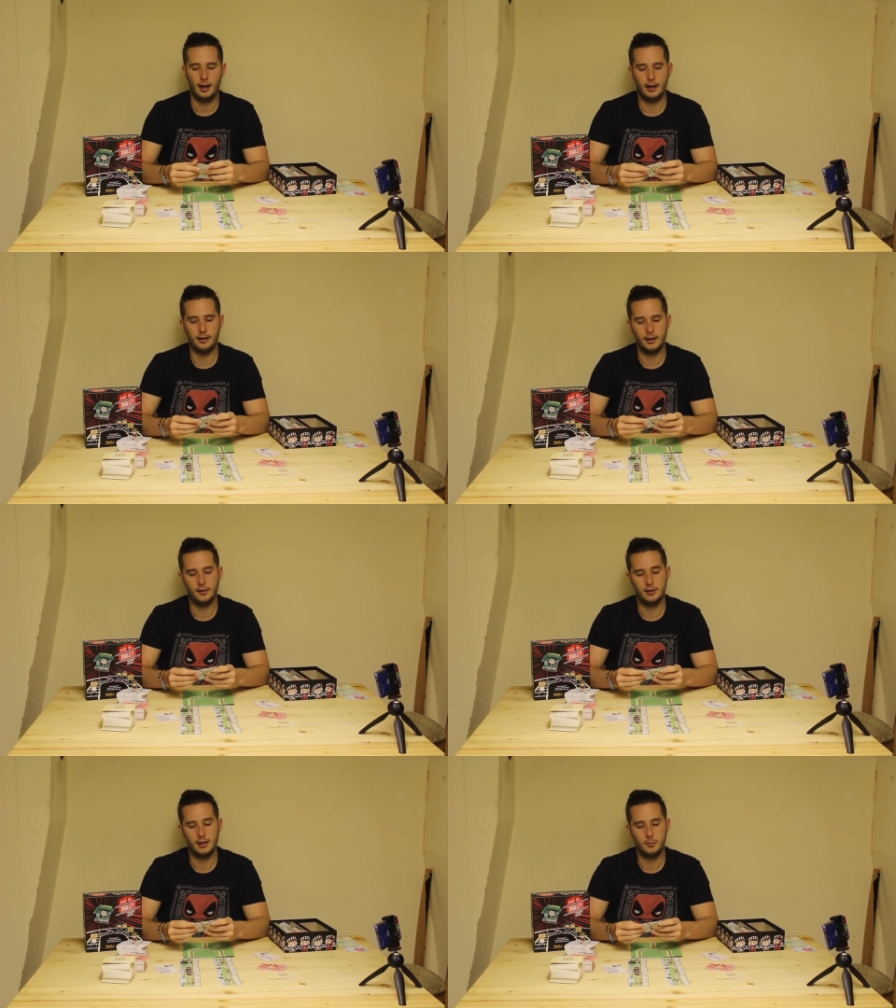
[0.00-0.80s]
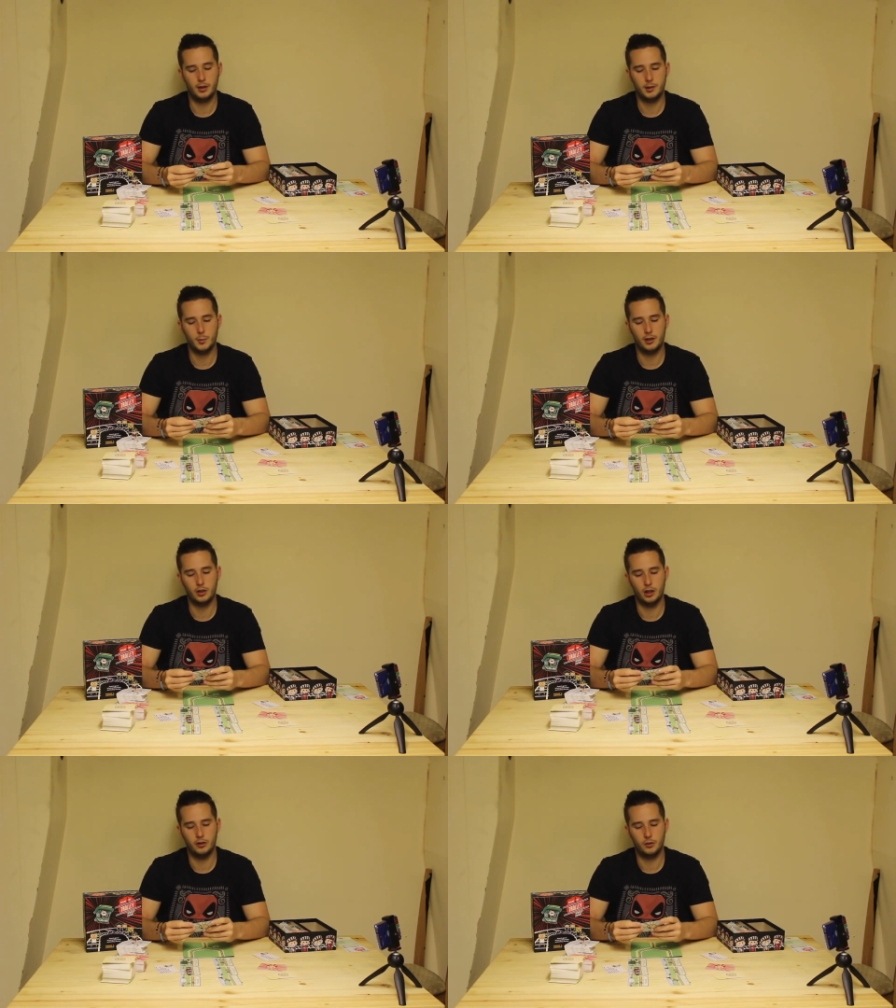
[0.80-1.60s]
And the other team, 90%
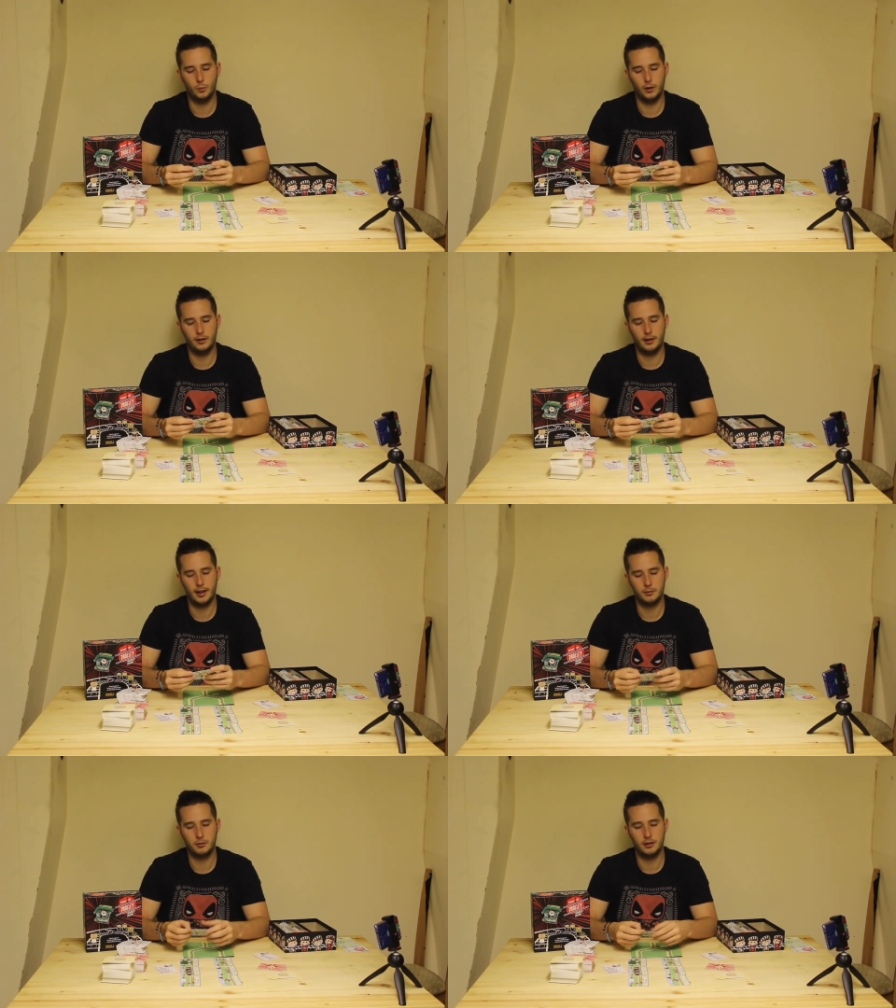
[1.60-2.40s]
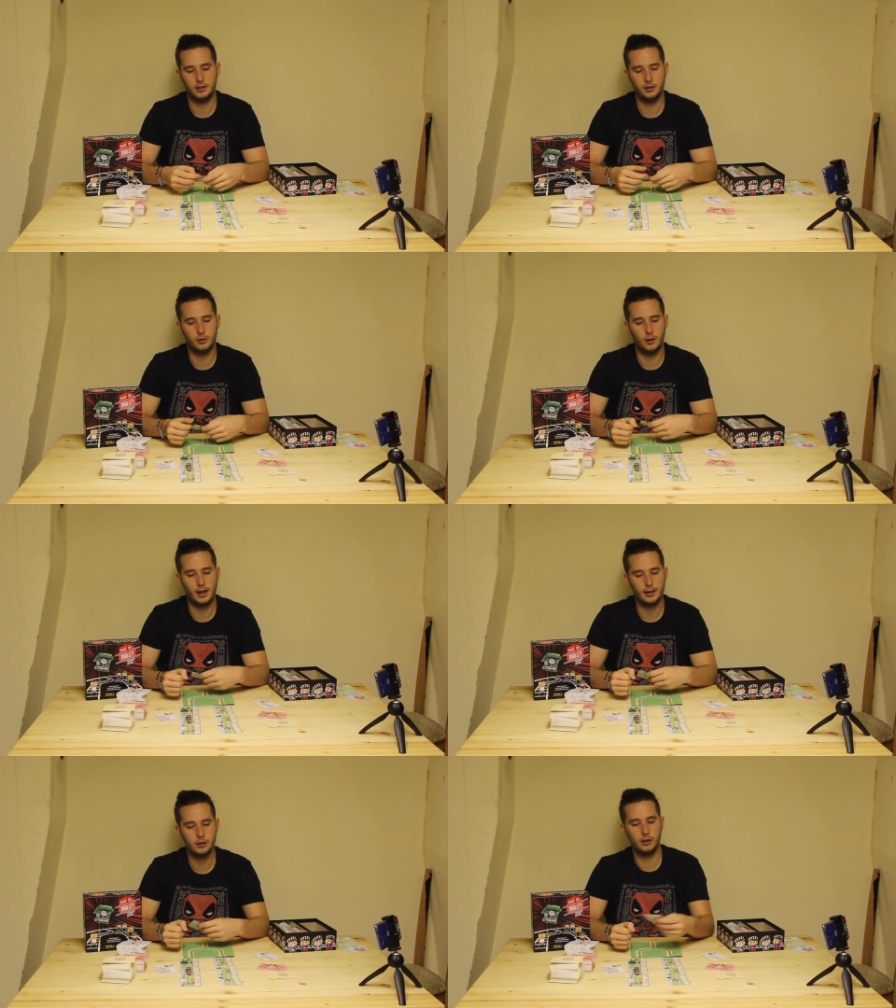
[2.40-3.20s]
chance to win the next presidential
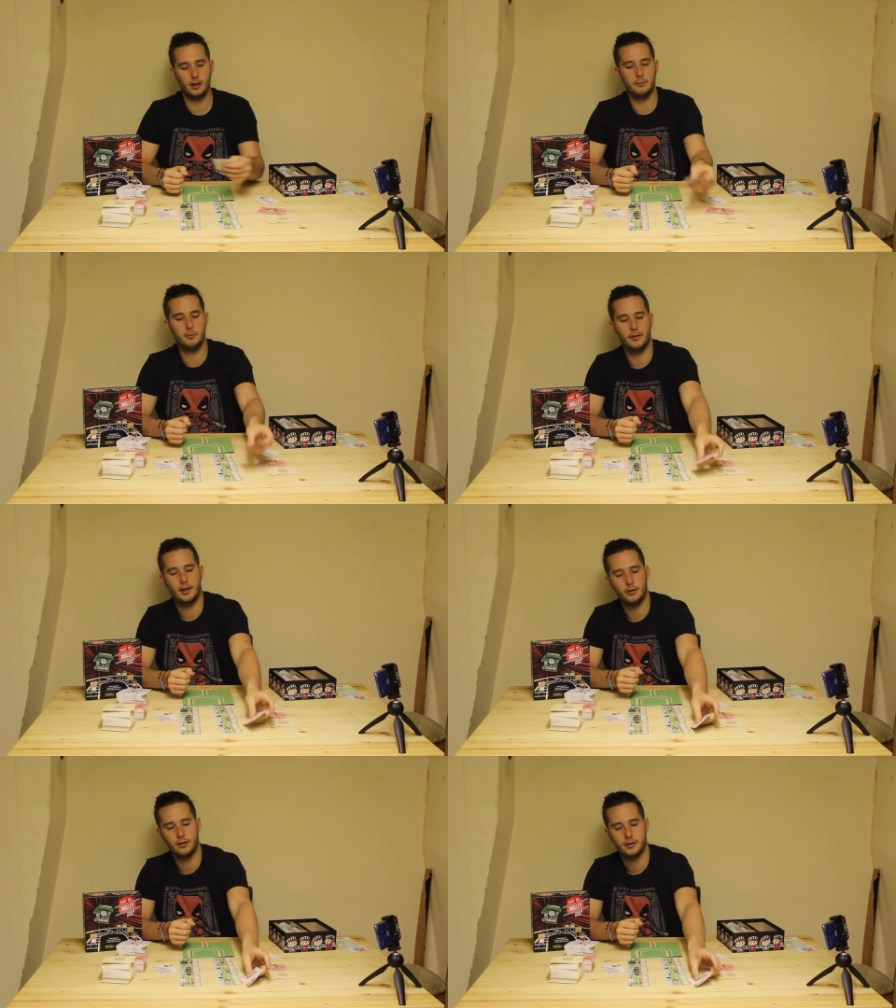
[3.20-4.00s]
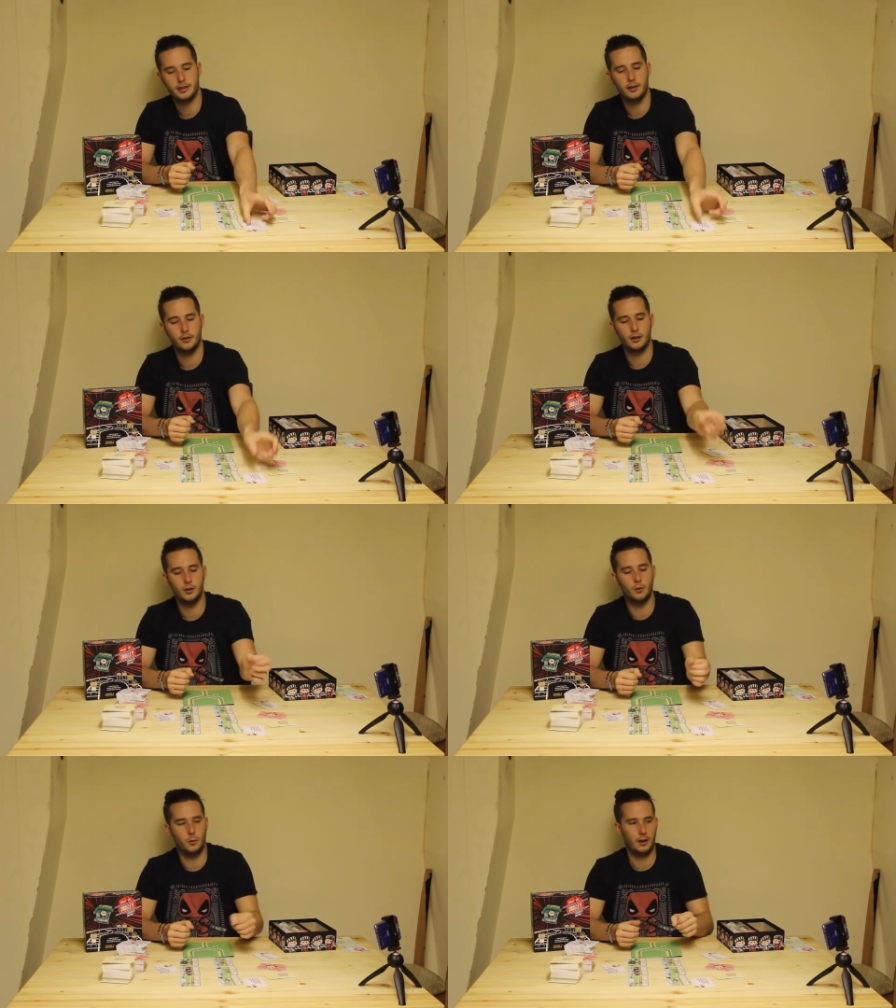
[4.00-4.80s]
election. I'm going to put that on the
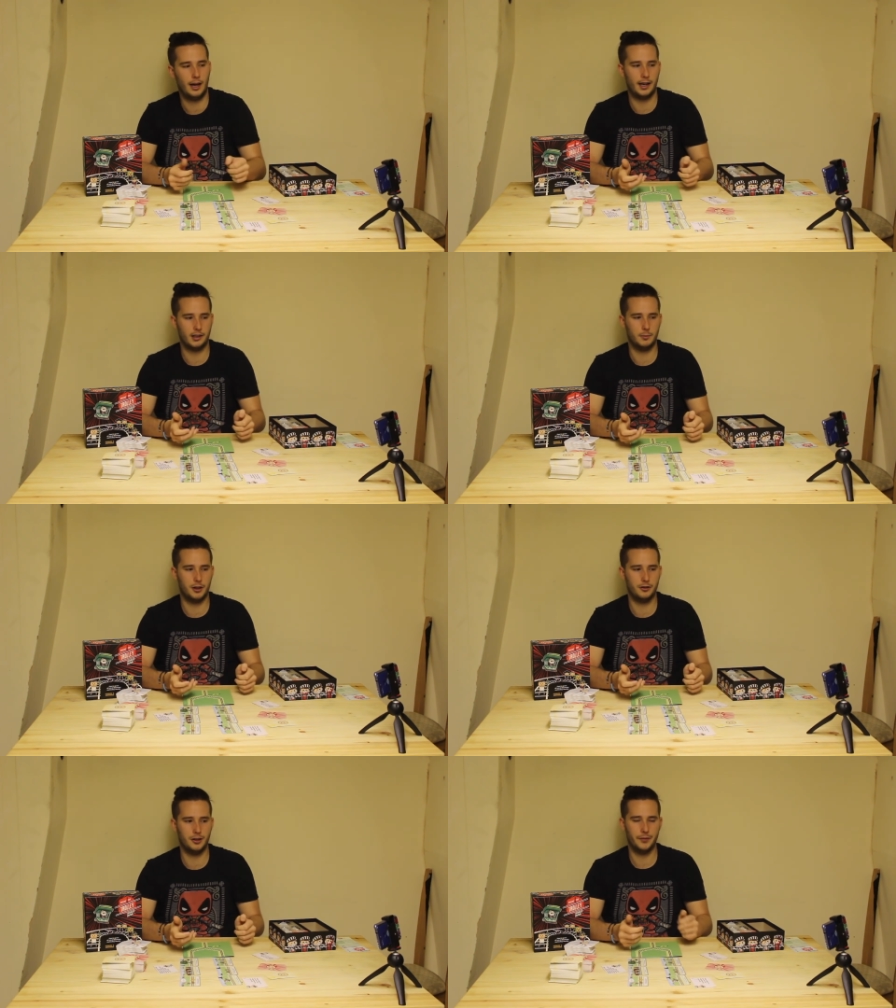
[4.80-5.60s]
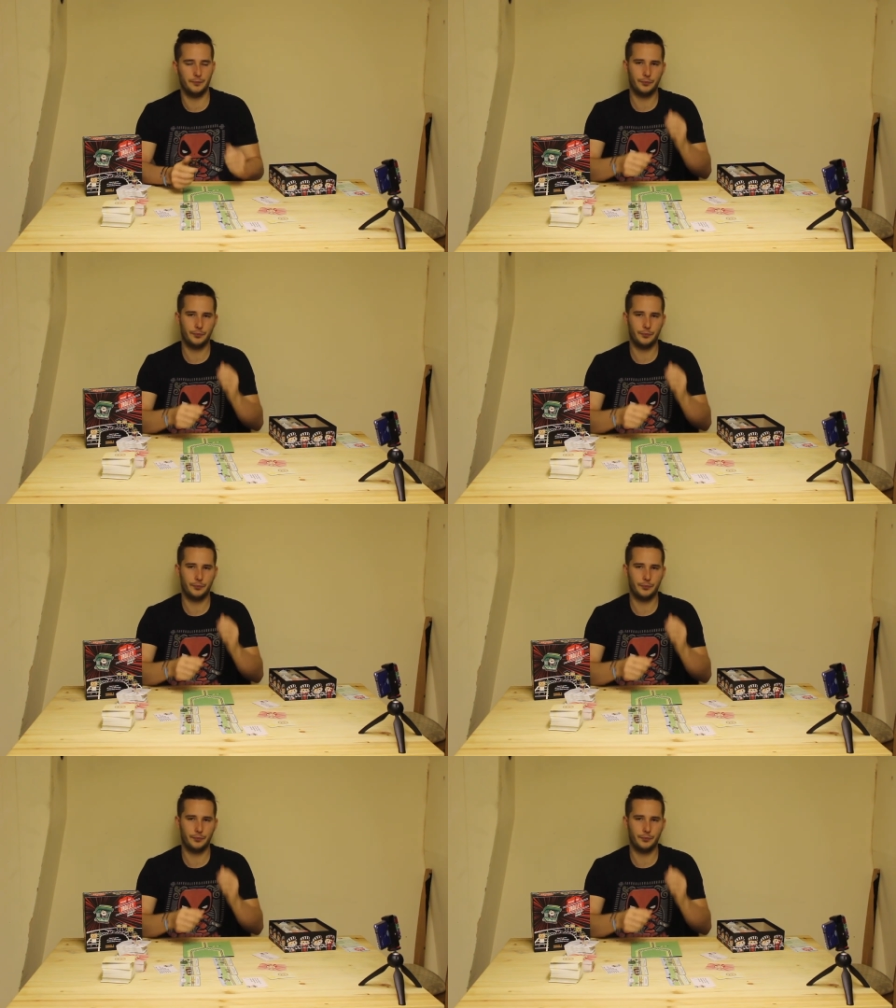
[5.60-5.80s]
serial axe murderer.